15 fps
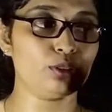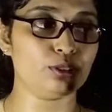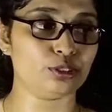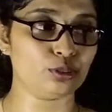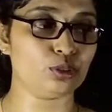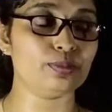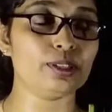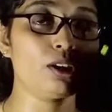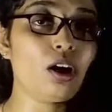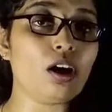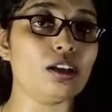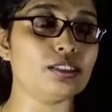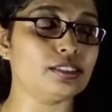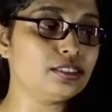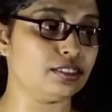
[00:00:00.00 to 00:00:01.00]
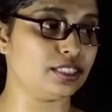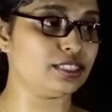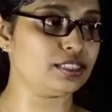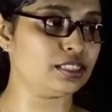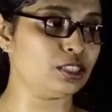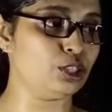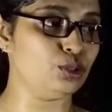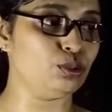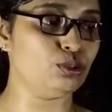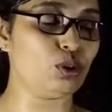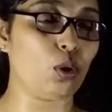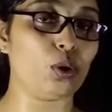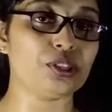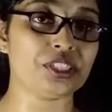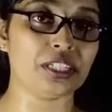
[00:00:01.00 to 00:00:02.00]
2, because this new
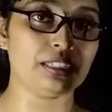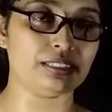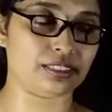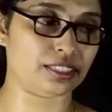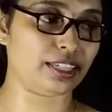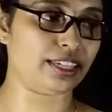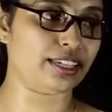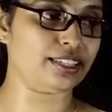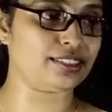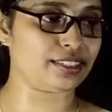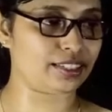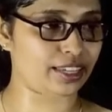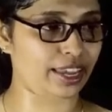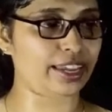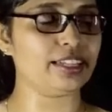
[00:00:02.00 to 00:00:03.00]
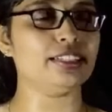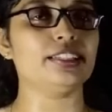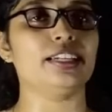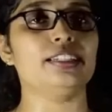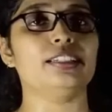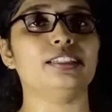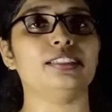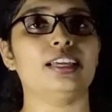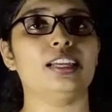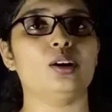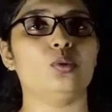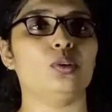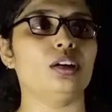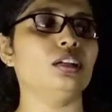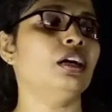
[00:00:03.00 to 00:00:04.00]
quotient 3 is again greater than
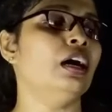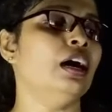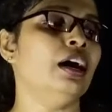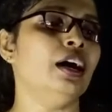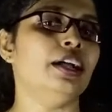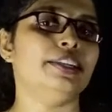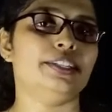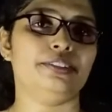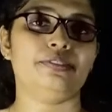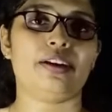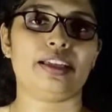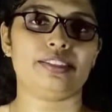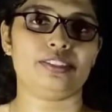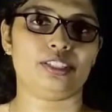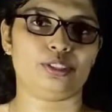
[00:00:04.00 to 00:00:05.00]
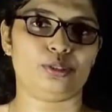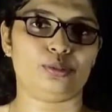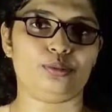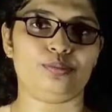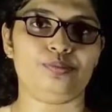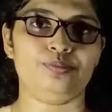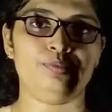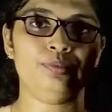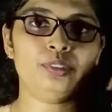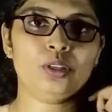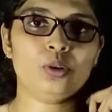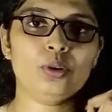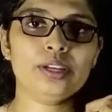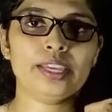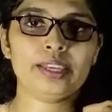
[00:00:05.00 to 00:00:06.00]
our divisor 2.
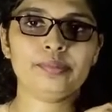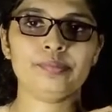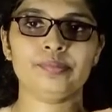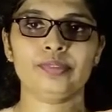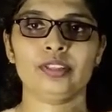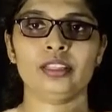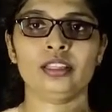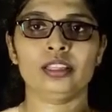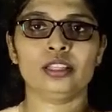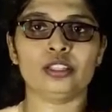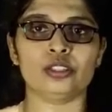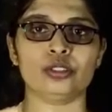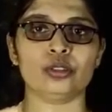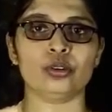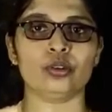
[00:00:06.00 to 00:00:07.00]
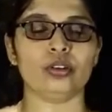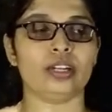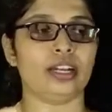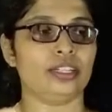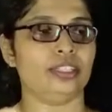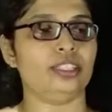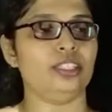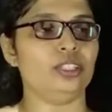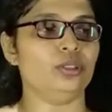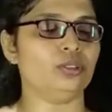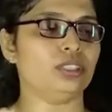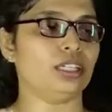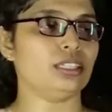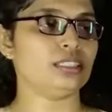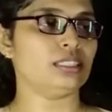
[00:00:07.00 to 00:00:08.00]
Okay, so continue
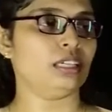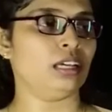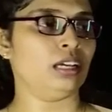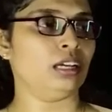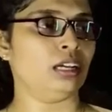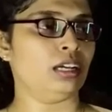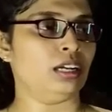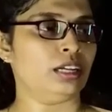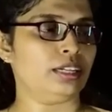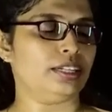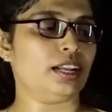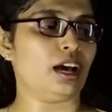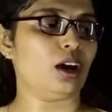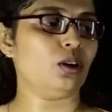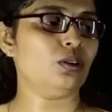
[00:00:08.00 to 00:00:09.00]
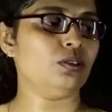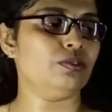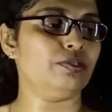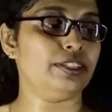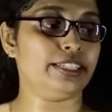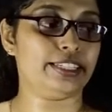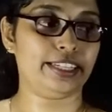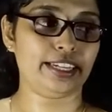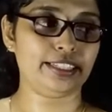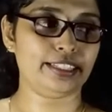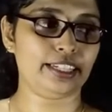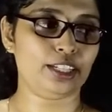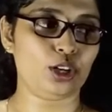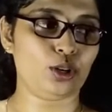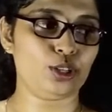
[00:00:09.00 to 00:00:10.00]
this. Now we get
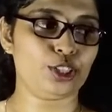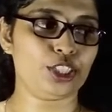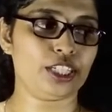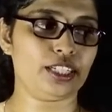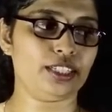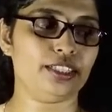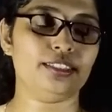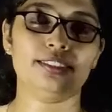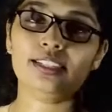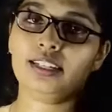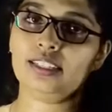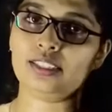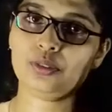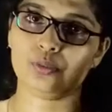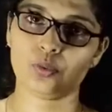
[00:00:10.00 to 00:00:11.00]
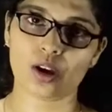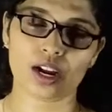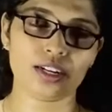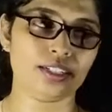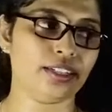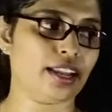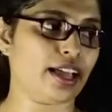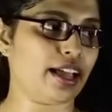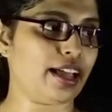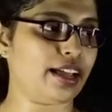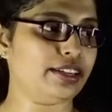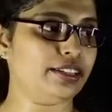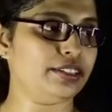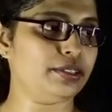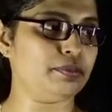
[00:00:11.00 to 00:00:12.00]
a quotient, that is 1,
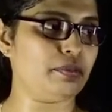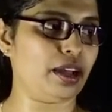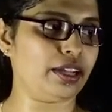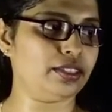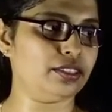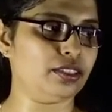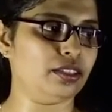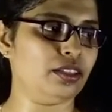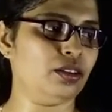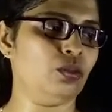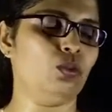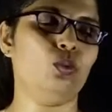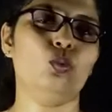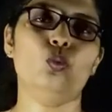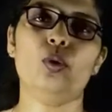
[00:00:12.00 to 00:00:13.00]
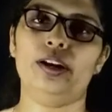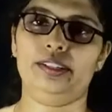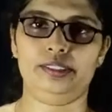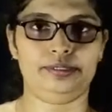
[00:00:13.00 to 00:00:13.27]
and a remainder 1.